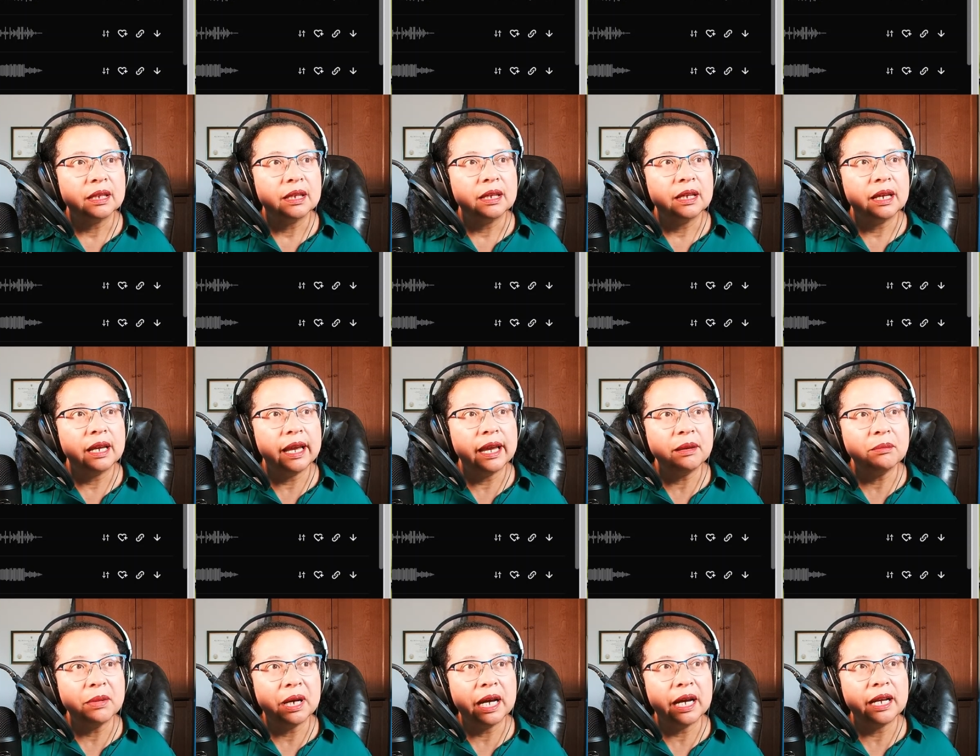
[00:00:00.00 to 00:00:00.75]
A
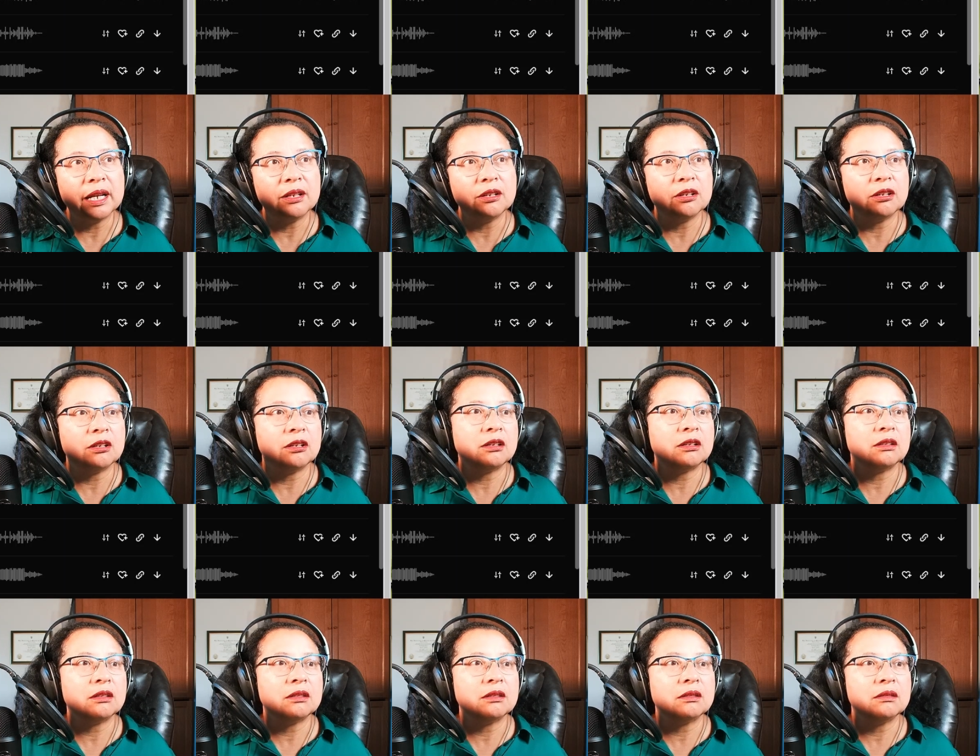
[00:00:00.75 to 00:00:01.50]

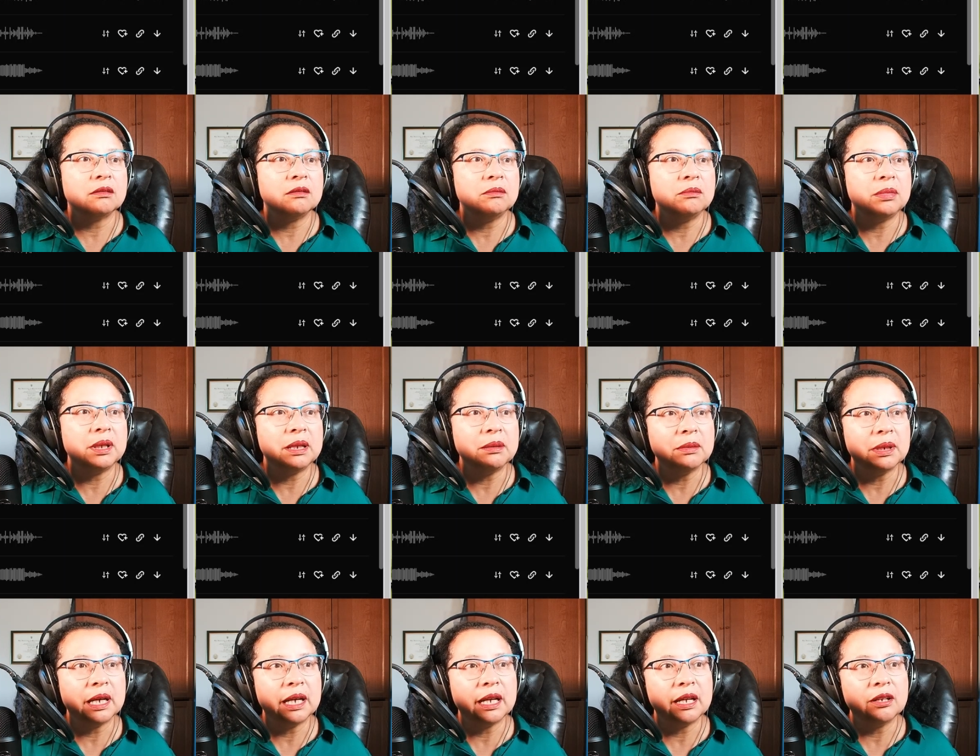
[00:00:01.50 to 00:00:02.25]
minor, B
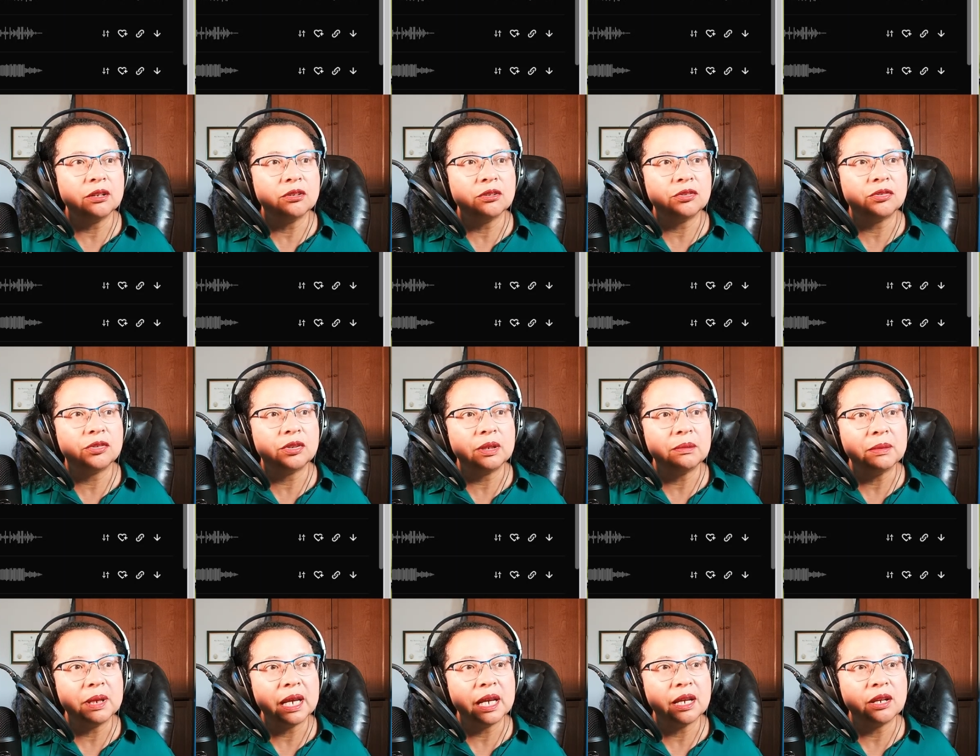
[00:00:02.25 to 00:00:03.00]
minor, C
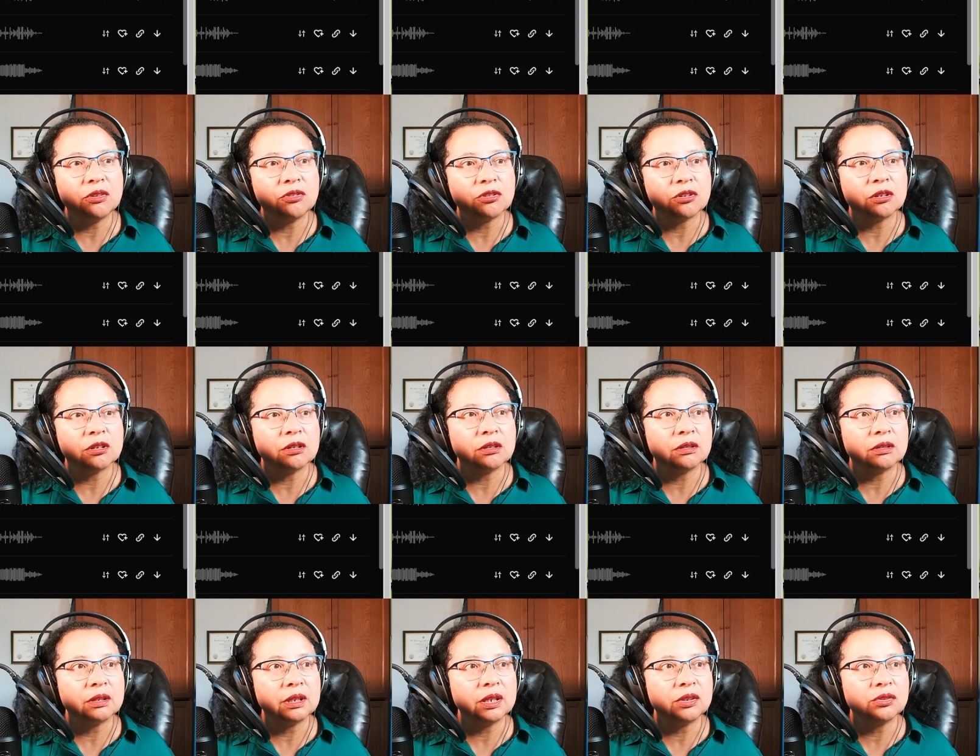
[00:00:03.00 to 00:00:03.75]

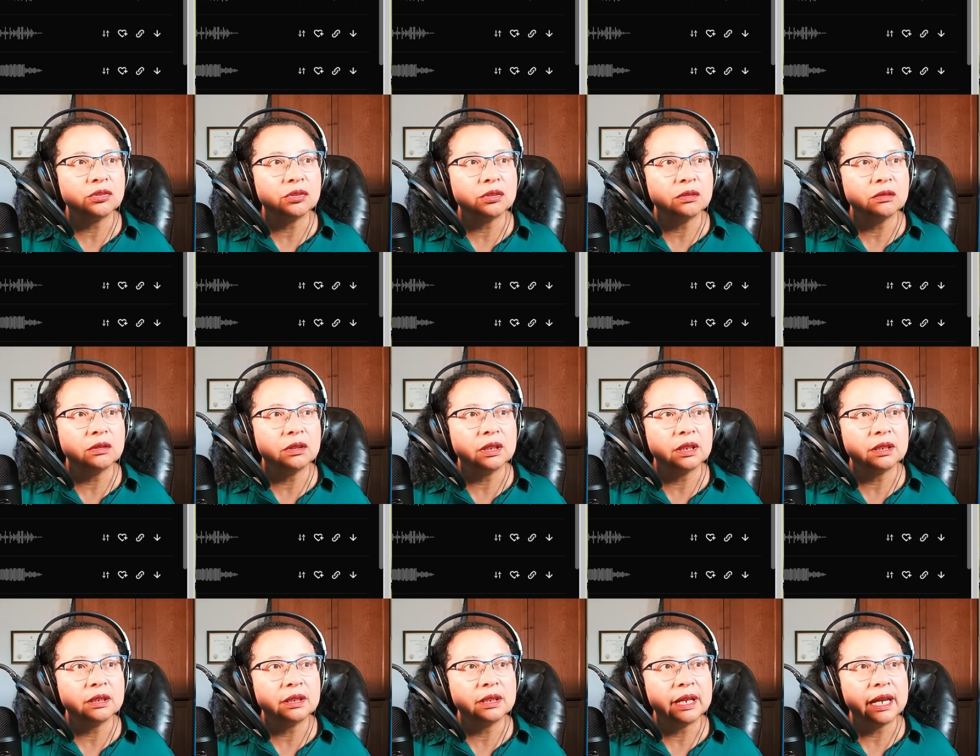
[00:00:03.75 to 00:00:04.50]
major, and so on.
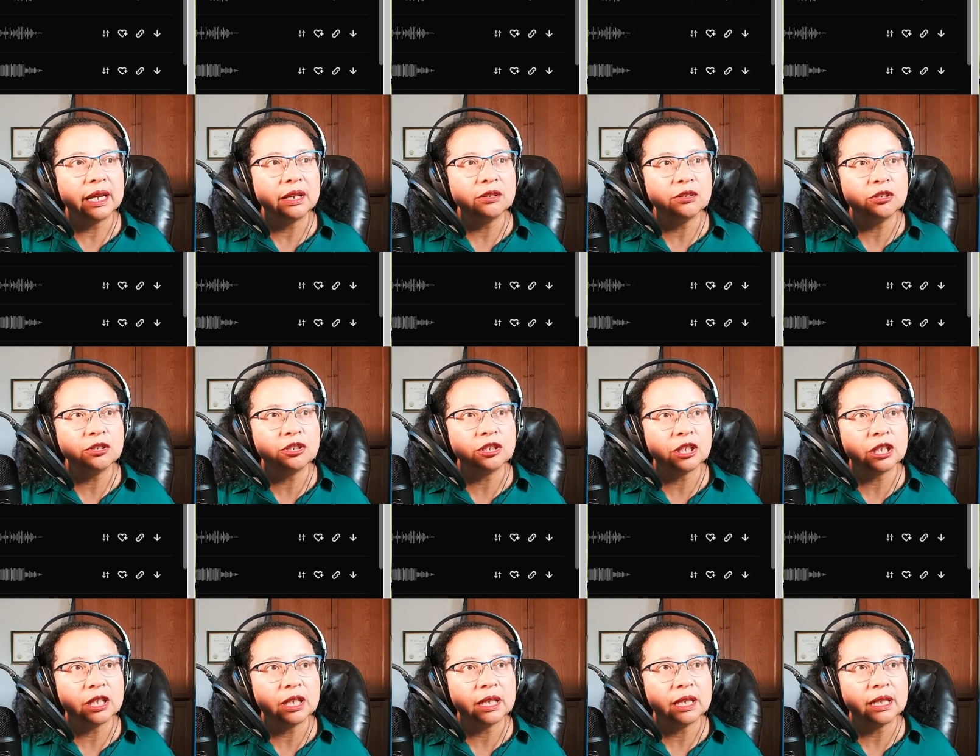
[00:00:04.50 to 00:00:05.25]

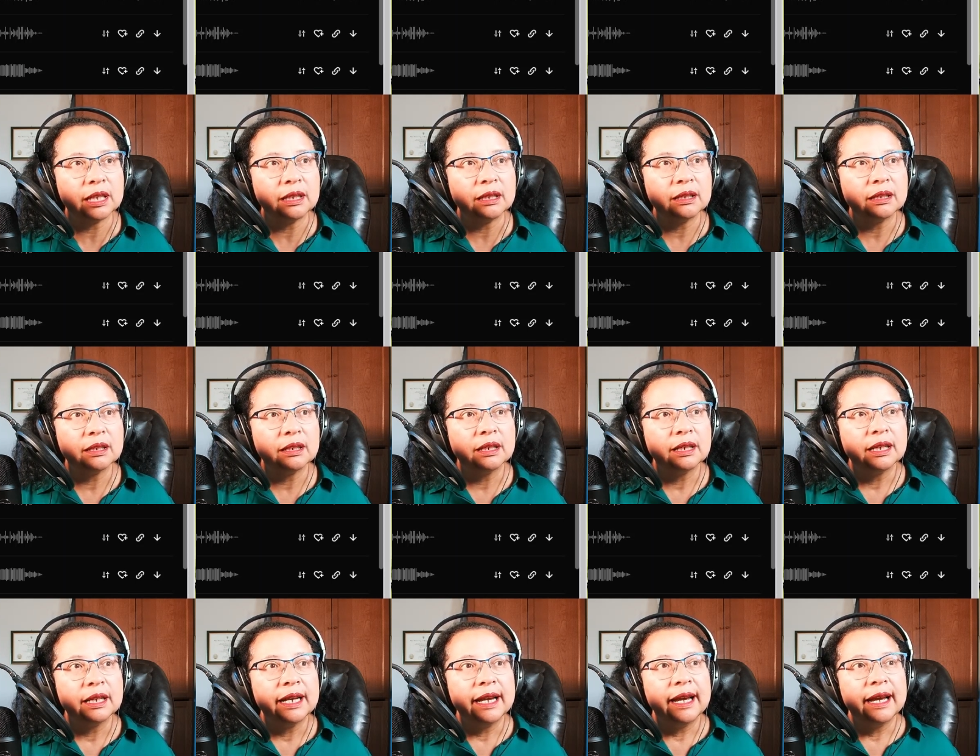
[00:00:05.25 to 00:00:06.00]
Energy,
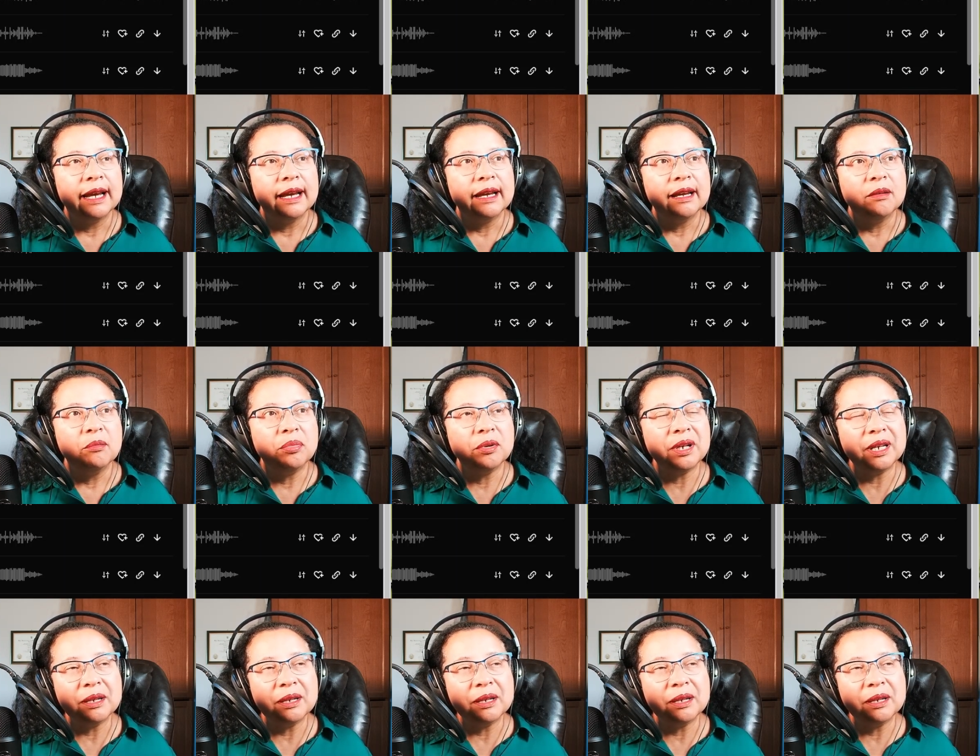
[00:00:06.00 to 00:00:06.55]
pretty